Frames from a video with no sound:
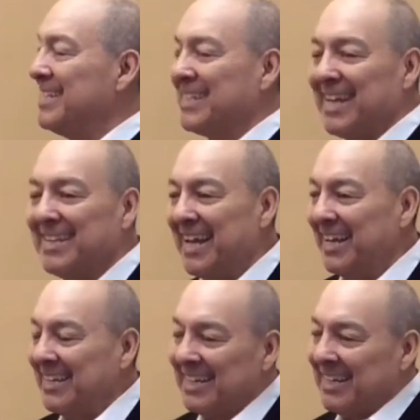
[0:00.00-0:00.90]
they said
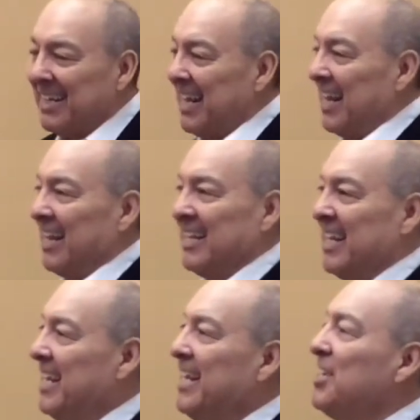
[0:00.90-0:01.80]
that
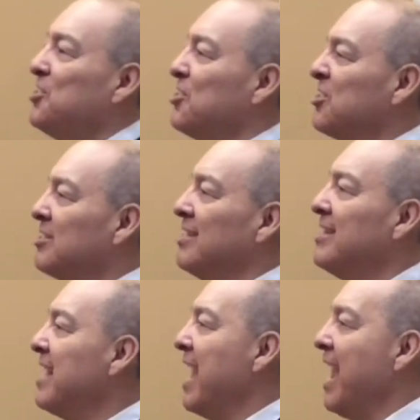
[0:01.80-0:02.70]
he just
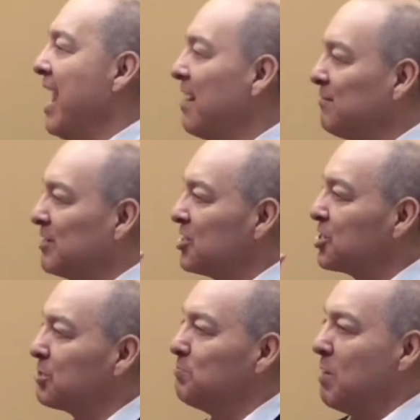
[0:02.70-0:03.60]
didn't have the
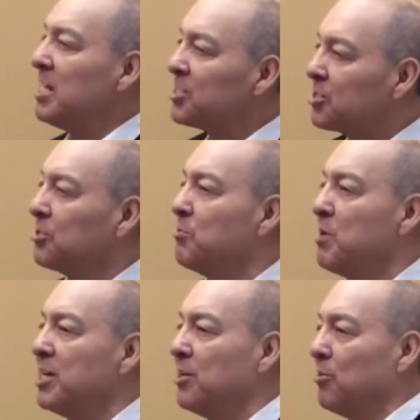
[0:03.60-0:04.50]
smarts to
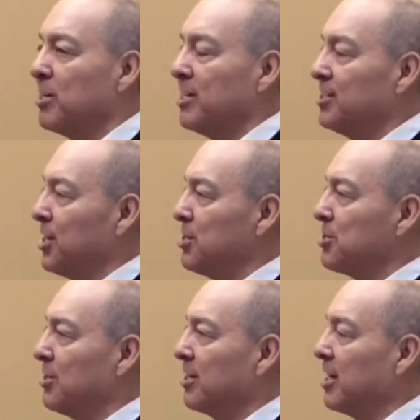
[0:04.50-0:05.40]
run an
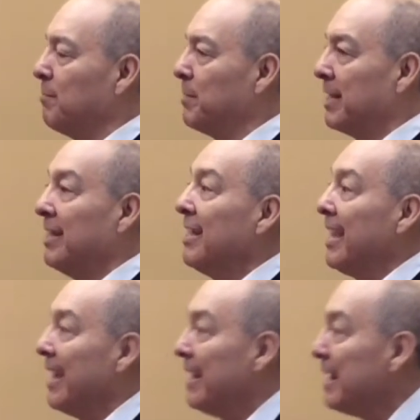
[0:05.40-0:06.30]
organization or a company.
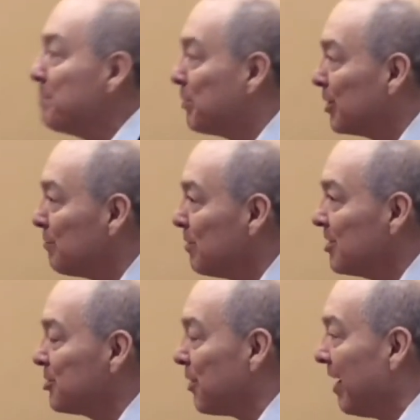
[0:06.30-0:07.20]
And they put him
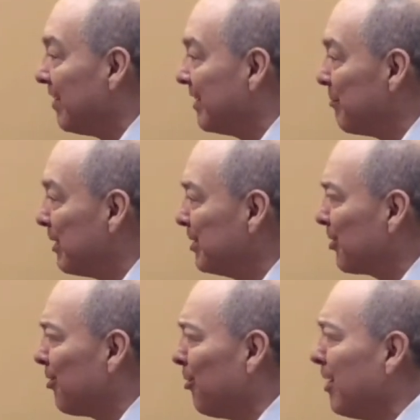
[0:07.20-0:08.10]
on trial. They went
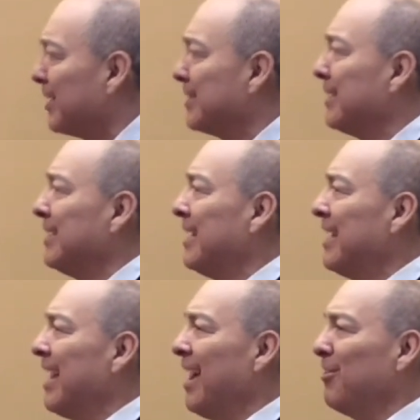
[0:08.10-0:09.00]
to court.
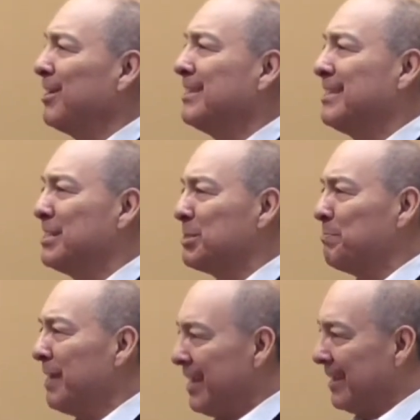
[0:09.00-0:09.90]
How could
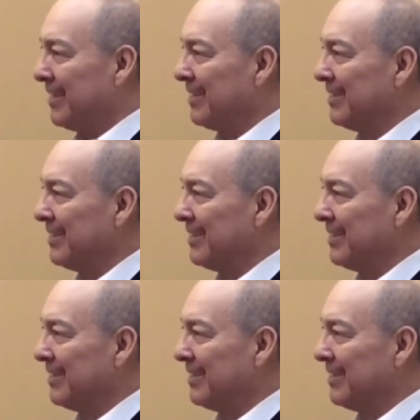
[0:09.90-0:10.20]
this be?